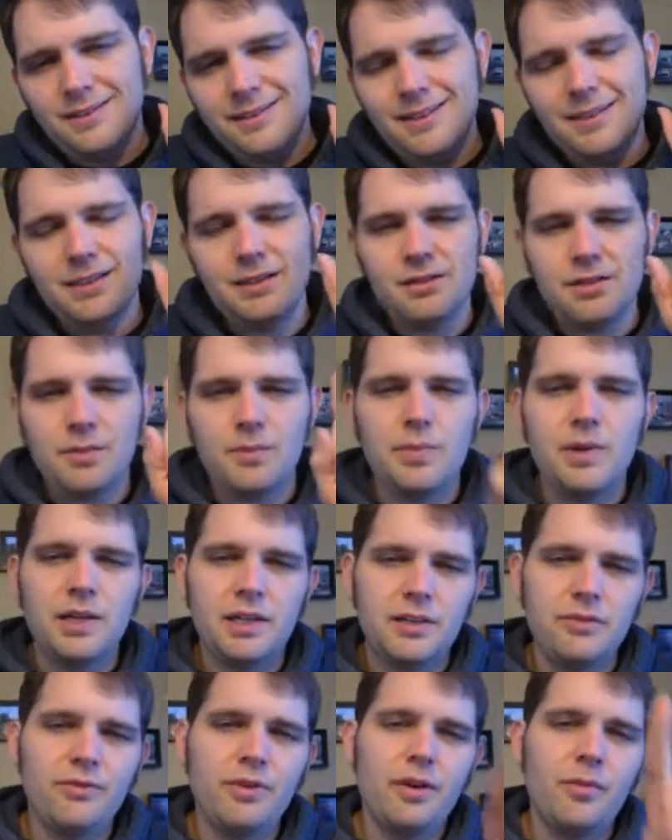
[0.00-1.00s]
there's a bug in
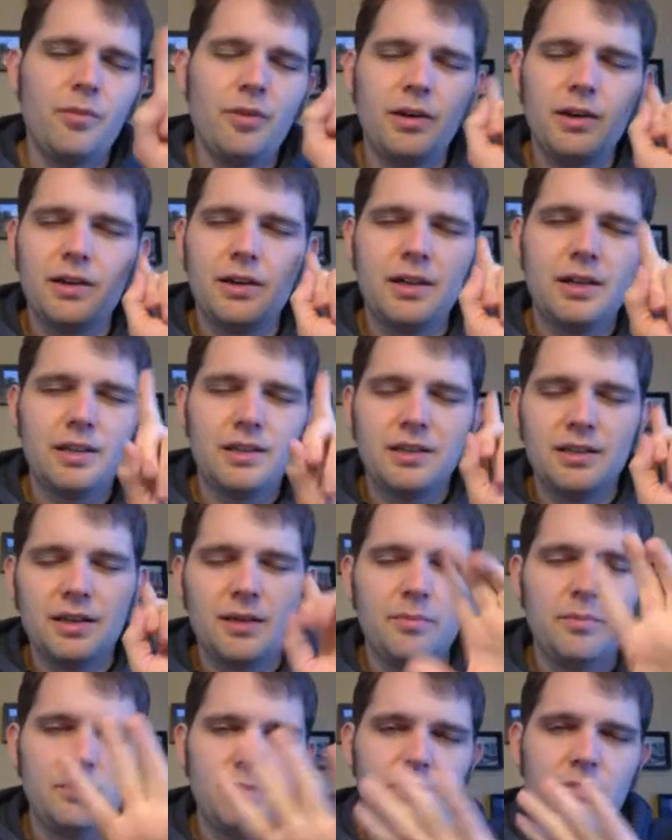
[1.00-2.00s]
the framework, and I'm
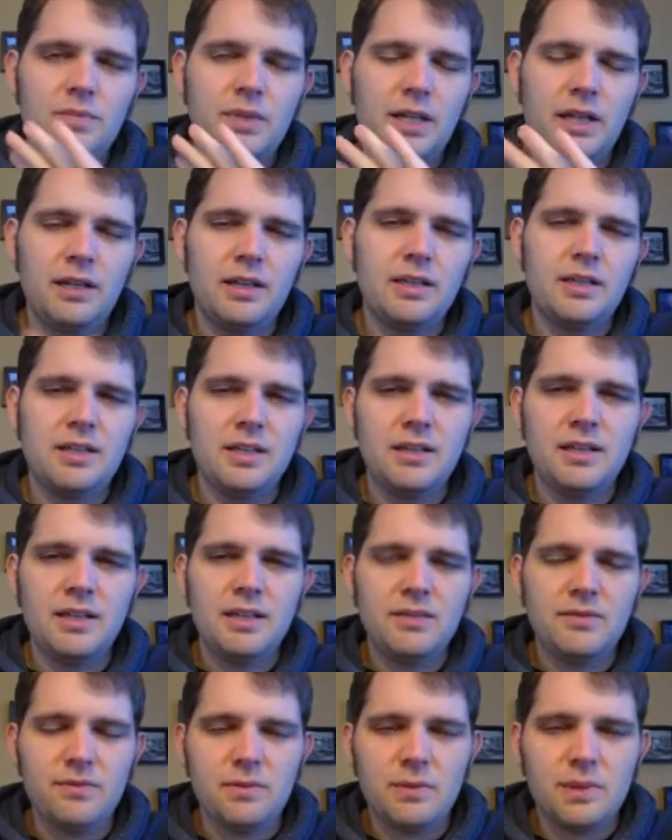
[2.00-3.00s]
not going to say
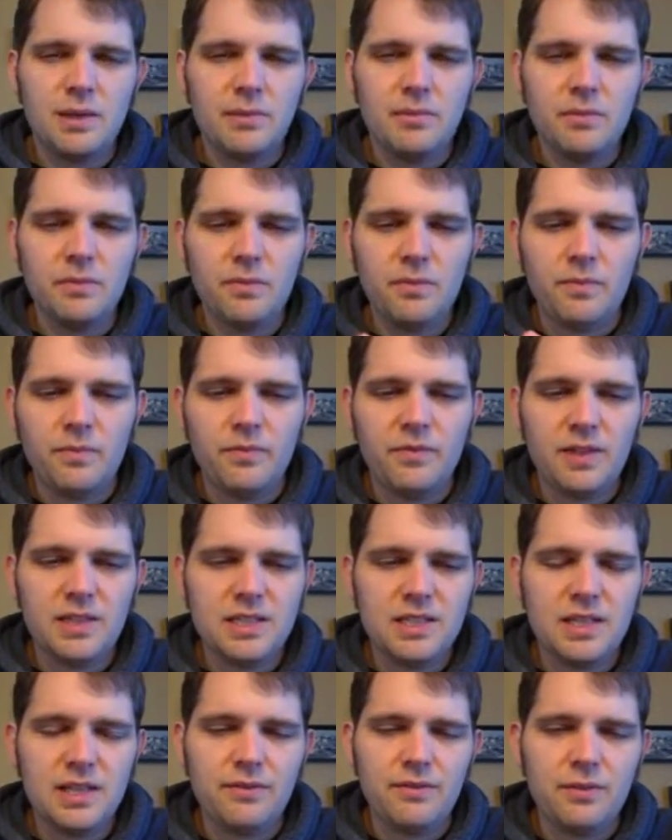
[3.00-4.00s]
I'm fixing
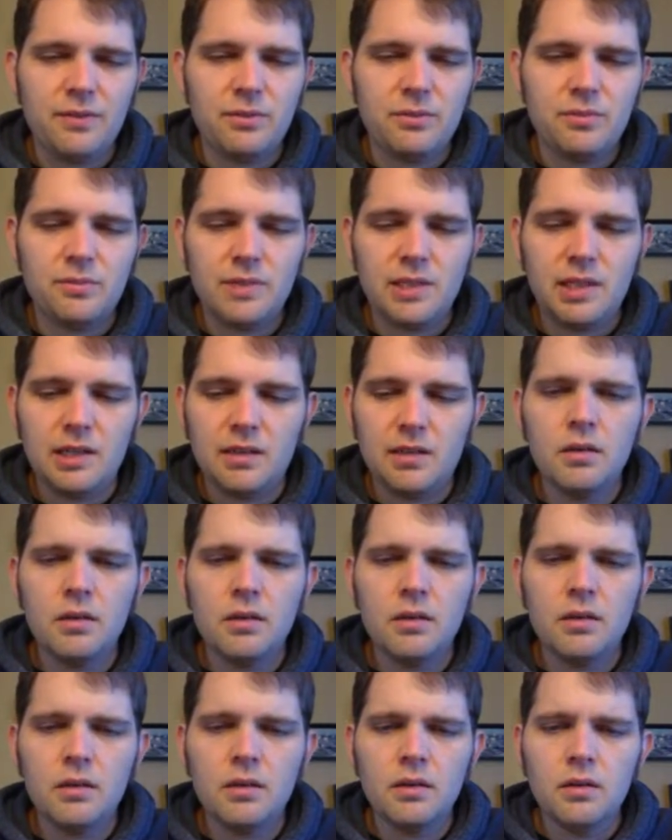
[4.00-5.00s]
that for Ludum Dare.
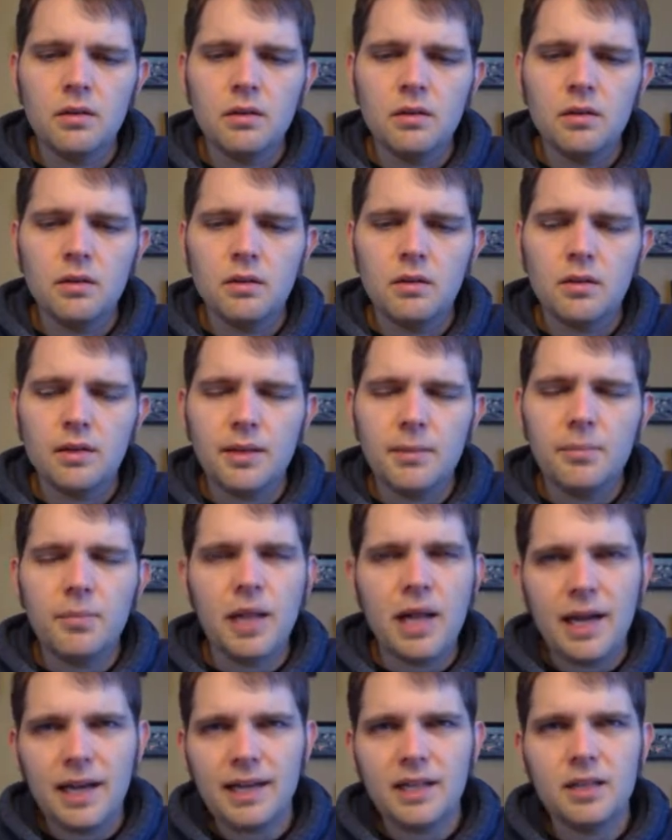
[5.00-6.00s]
Yeah,
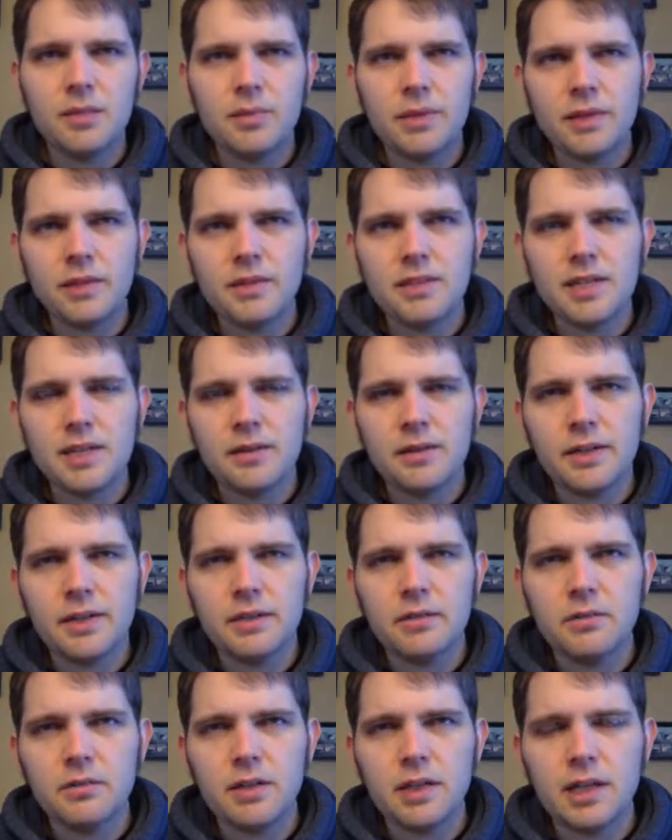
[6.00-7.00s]
blocking the player is not great.
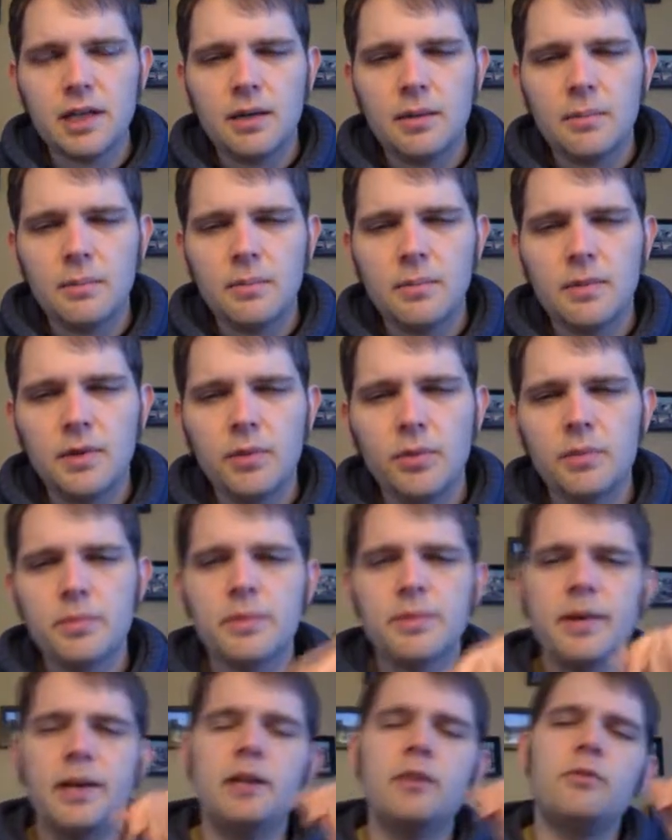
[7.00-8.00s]
It would be
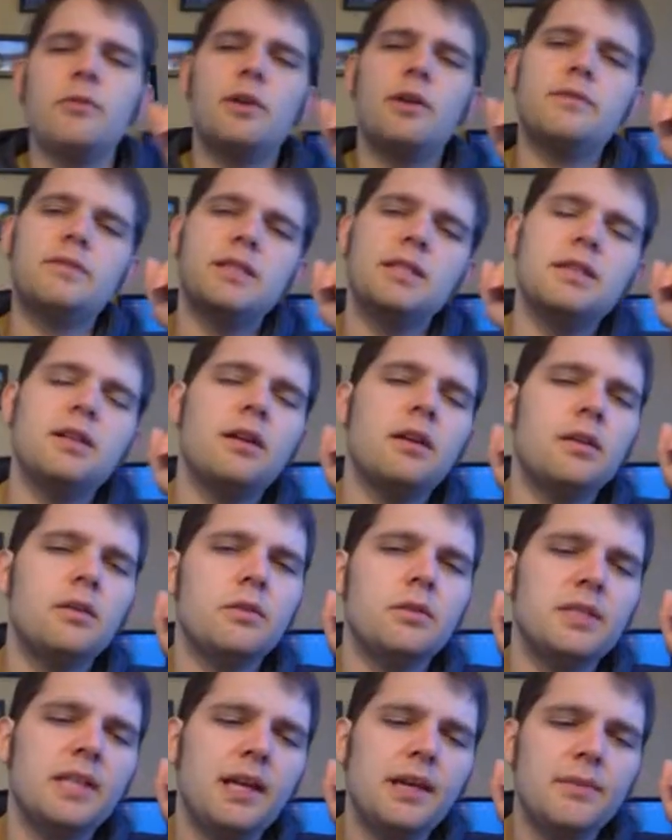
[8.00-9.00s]
better if what I've done at other
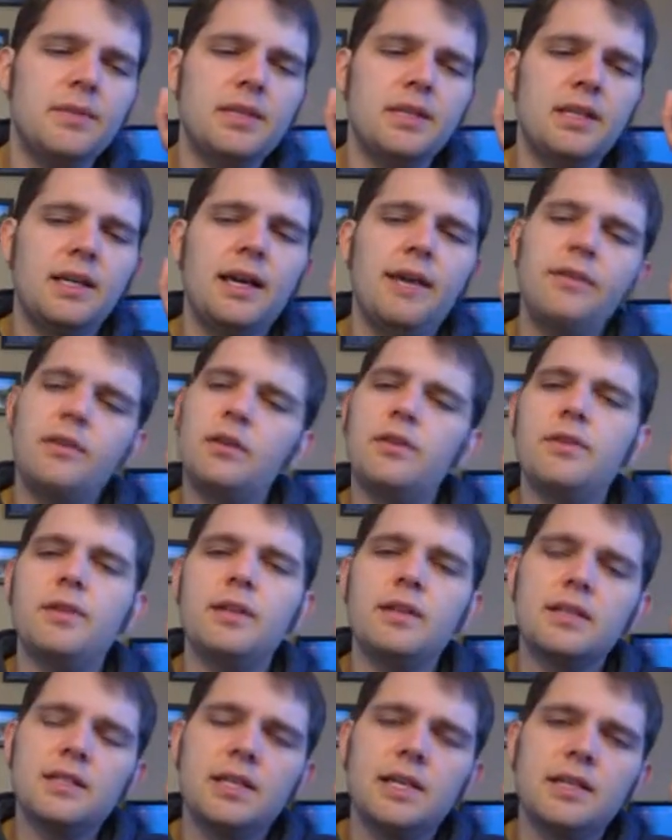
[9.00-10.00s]
times is like a little thing
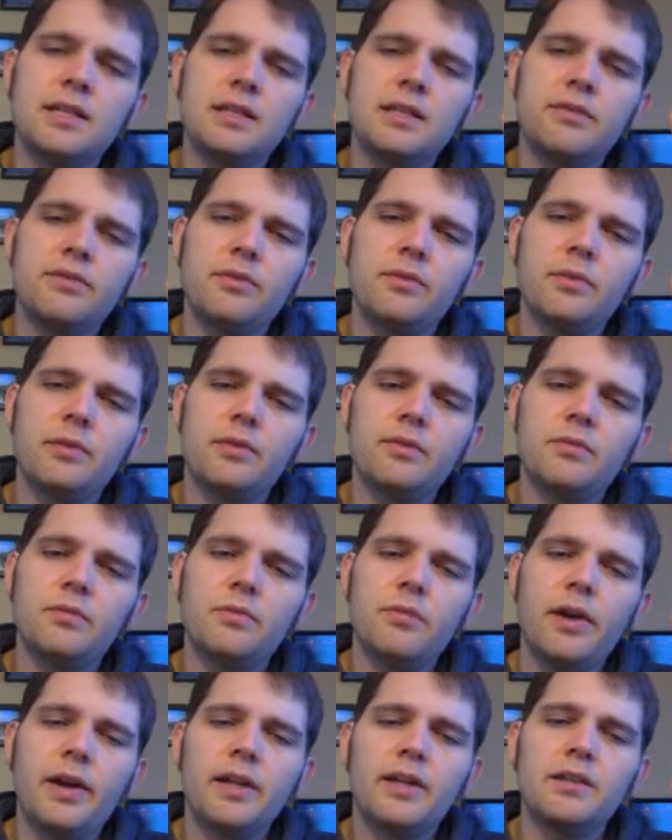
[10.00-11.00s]
that slides in from the
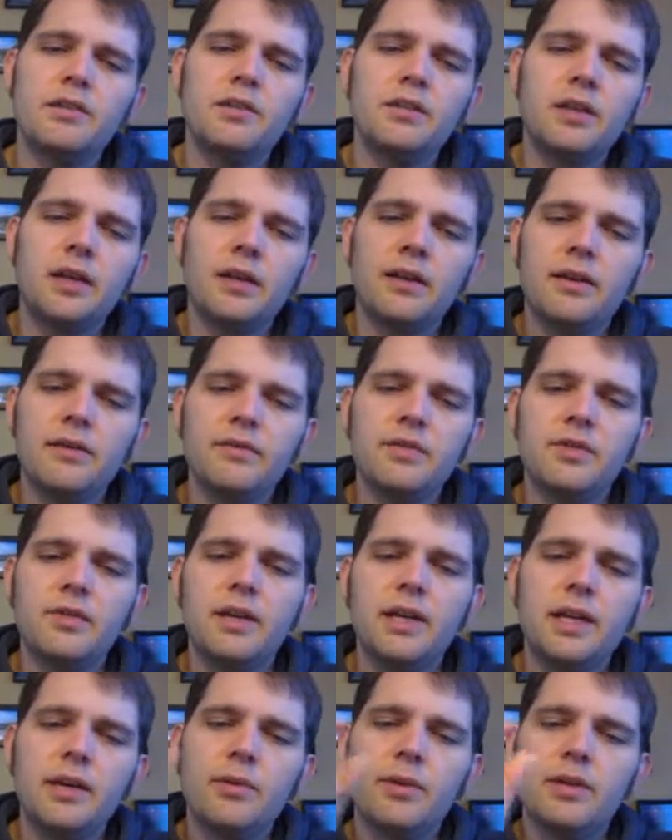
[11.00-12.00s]
right and just kind of gives you a,
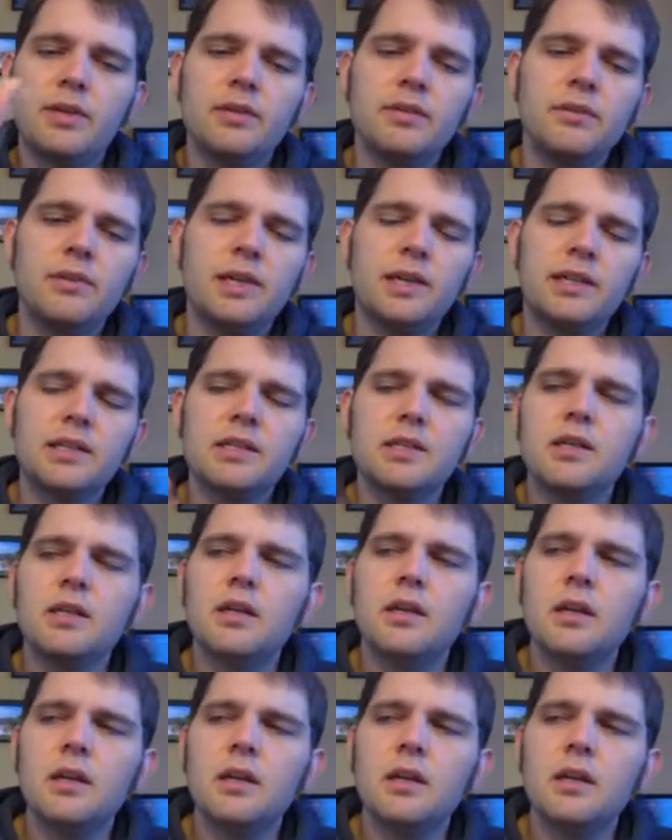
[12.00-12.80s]
hey, what do you do next?